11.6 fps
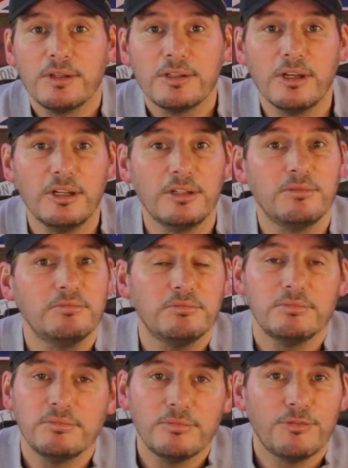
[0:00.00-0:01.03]
they'll
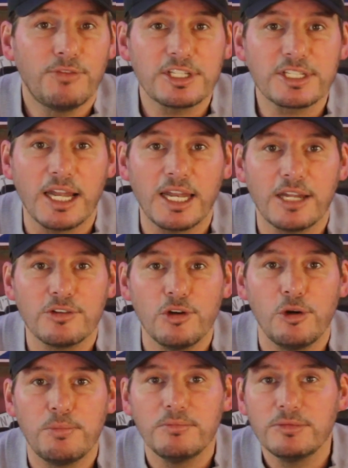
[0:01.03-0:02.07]
fix that land
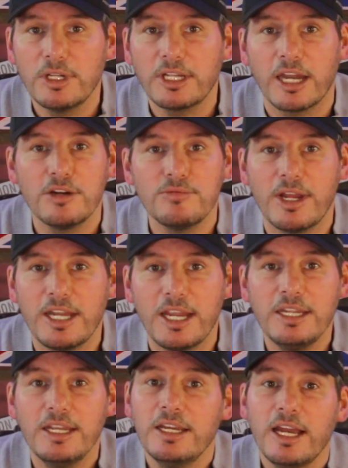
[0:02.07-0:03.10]
up, they'll get it
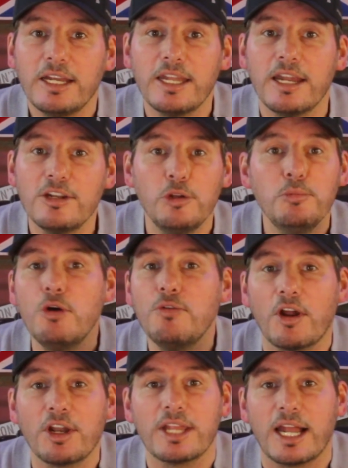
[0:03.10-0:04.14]
ready, and then they'll move
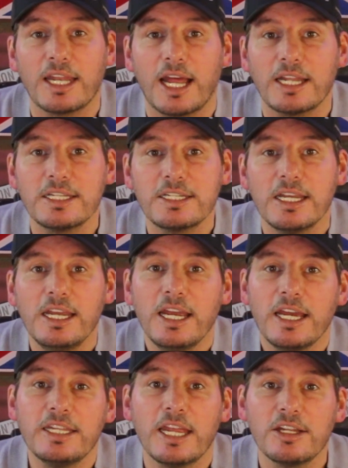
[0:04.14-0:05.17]
on to that land,
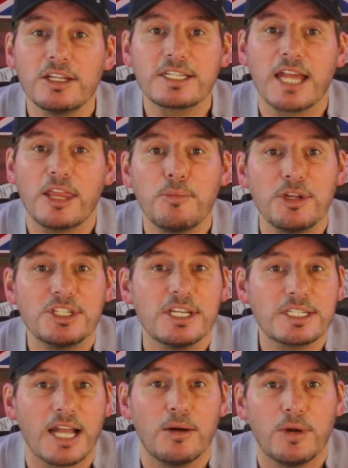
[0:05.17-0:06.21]
and then they'll start the
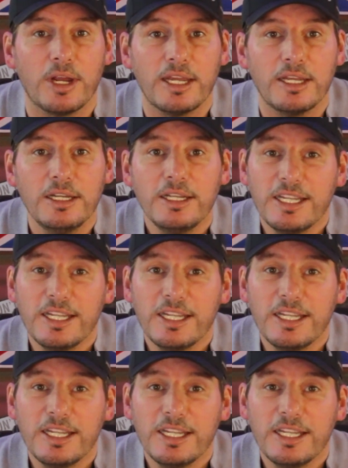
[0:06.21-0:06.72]
business that way.